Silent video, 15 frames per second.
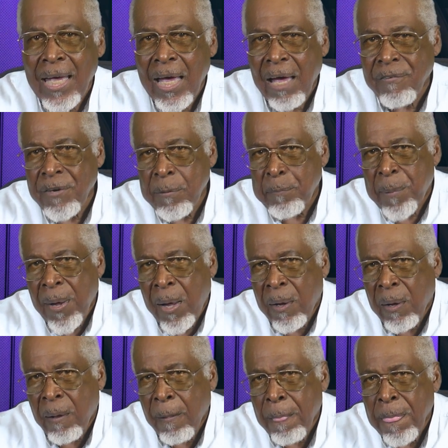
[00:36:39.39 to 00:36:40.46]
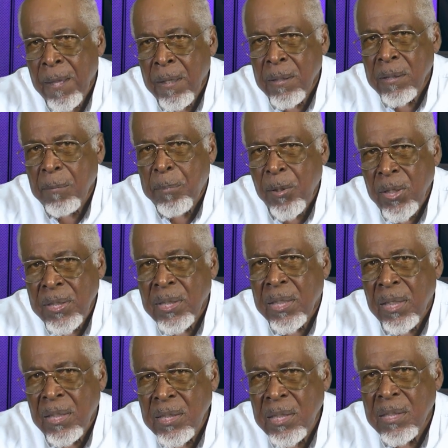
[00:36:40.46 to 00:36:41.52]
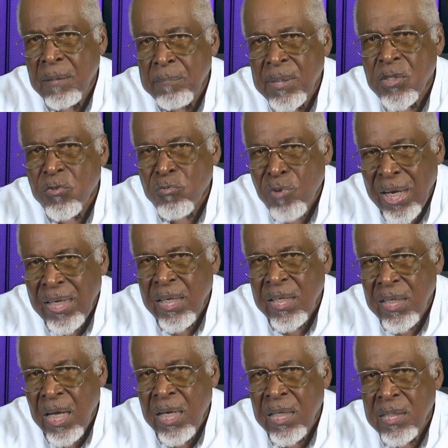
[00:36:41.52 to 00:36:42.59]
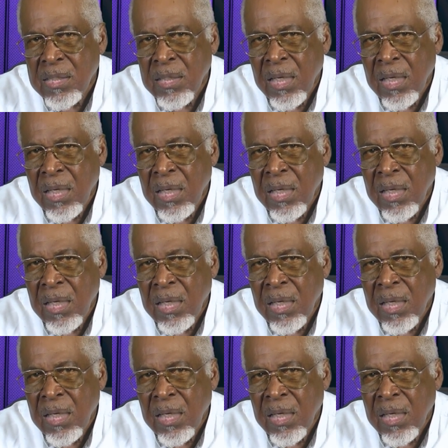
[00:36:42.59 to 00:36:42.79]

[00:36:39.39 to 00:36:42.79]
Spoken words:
Having power, the political leader must recognize